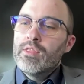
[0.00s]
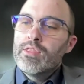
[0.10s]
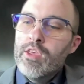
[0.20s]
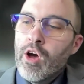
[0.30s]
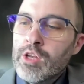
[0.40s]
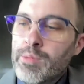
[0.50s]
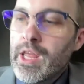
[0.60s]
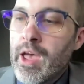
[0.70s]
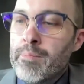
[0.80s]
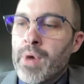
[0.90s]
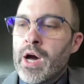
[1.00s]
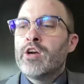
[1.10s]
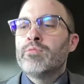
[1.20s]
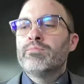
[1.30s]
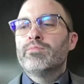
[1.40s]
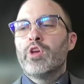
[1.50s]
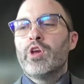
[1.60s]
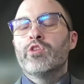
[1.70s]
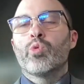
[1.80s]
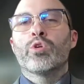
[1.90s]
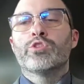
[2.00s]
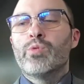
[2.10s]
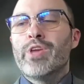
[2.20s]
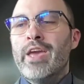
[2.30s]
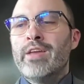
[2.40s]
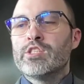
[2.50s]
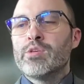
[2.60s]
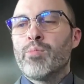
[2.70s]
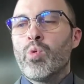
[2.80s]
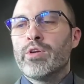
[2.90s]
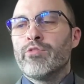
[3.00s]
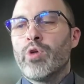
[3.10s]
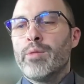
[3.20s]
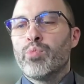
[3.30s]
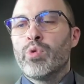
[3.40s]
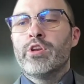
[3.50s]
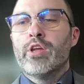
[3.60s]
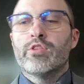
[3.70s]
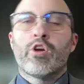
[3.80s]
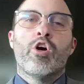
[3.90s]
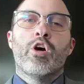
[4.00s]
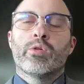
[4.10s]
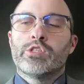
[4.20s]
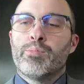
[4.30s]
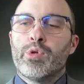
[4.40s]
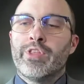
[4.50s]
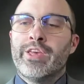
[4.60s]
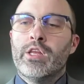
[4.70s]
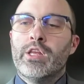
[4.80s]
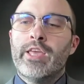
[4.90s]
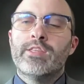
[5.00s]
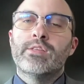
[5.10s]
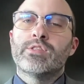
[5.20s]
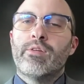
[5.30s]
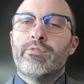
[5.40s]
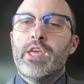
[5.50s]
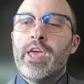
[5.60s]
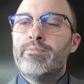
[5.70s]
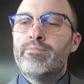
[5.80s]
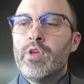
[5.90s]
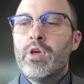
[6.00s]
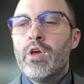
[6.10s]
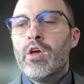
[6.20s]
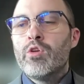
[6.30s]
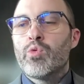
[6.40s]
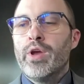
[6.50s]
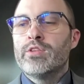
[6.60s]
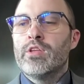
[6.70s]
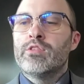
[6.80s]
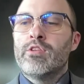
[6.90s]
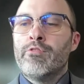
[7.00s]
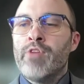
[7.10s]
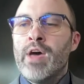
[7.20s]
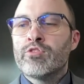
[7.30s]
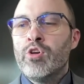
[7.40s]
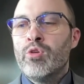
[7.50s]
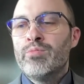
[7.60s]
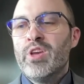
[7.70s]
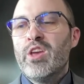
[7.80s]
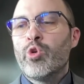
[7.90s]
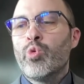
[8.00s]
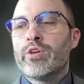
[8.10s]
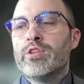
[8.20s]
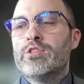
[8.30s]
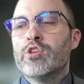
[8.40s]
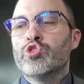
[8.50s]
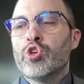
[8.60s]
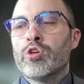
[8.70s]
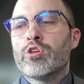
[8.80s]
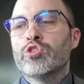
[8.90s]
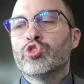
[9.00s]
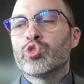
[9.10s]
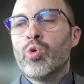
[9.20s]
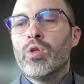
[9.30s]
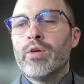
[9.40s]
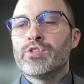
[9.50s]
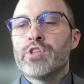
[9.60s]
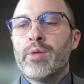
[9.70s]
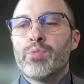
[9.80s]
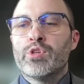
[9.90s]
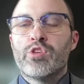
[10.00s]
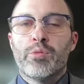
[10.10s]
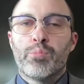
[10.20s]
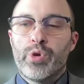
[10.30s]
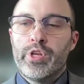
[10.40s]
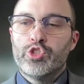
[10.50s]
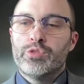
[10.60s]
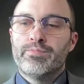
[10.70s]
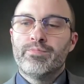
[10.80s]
The Ottoman Empire, in order to gain the support of Great Britain at the Congress of Berlin in 1878, granted de facto and quickly de jure control of Cyprus to the British.